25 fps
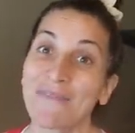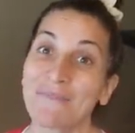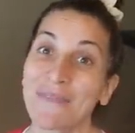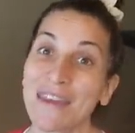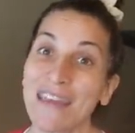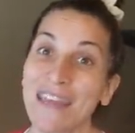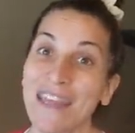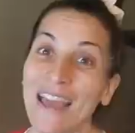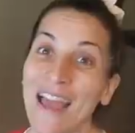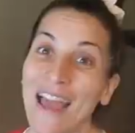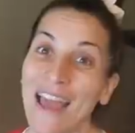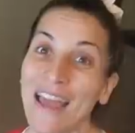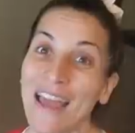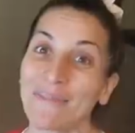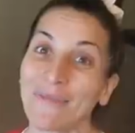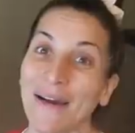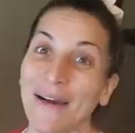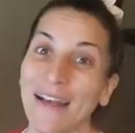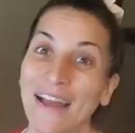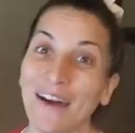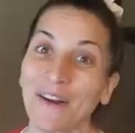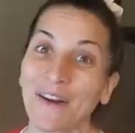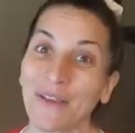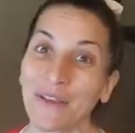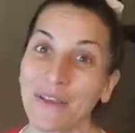Me and
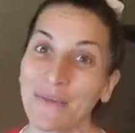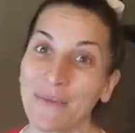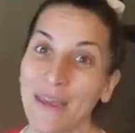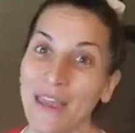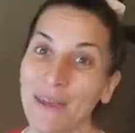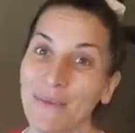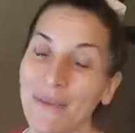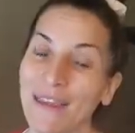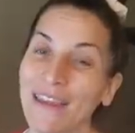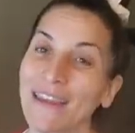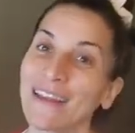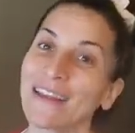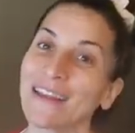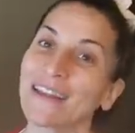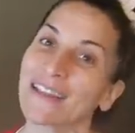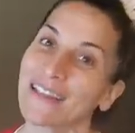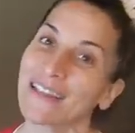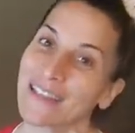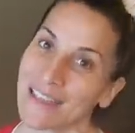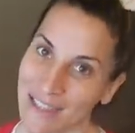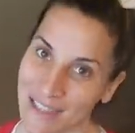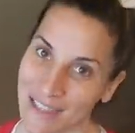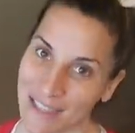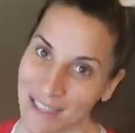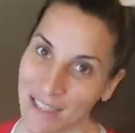my healthy baby
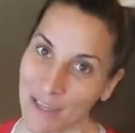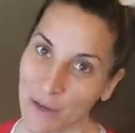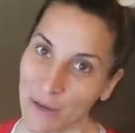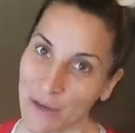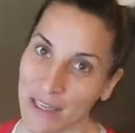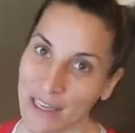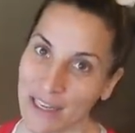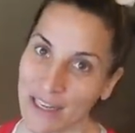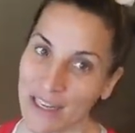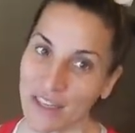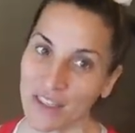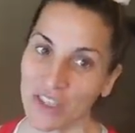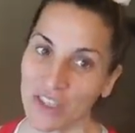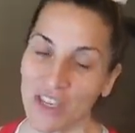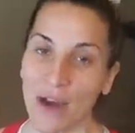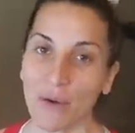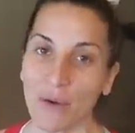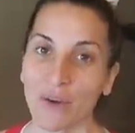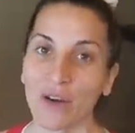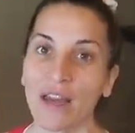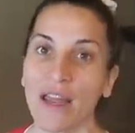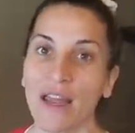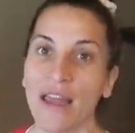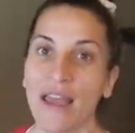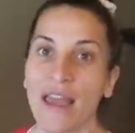need to go eat and
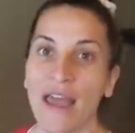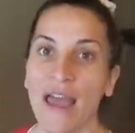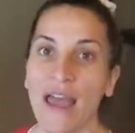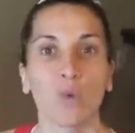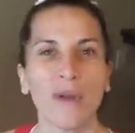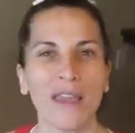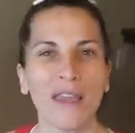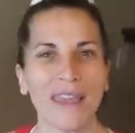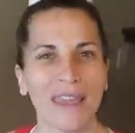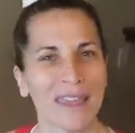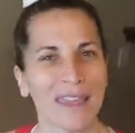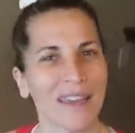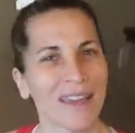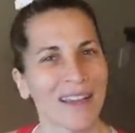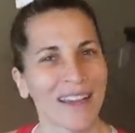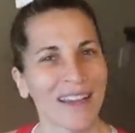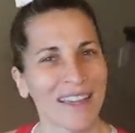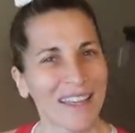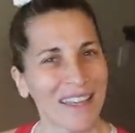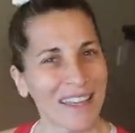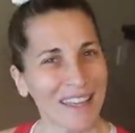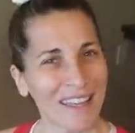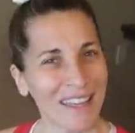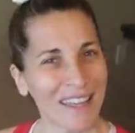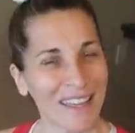shower. We
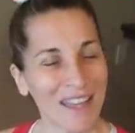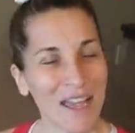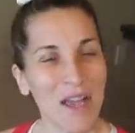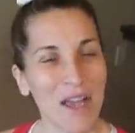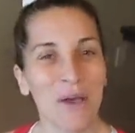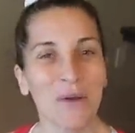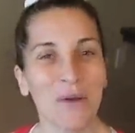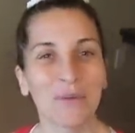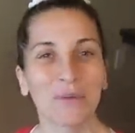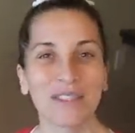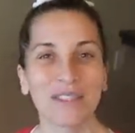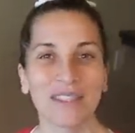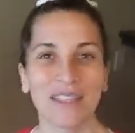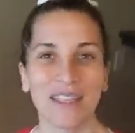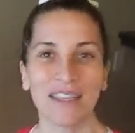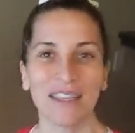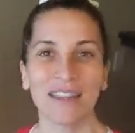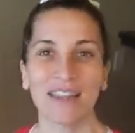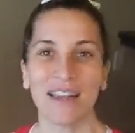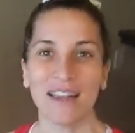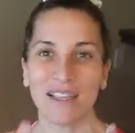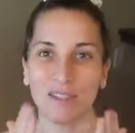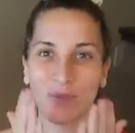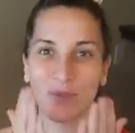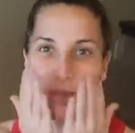will see you in
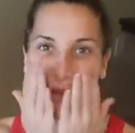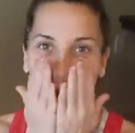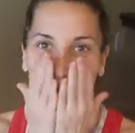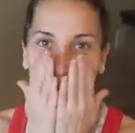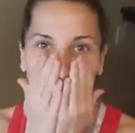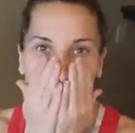the next one.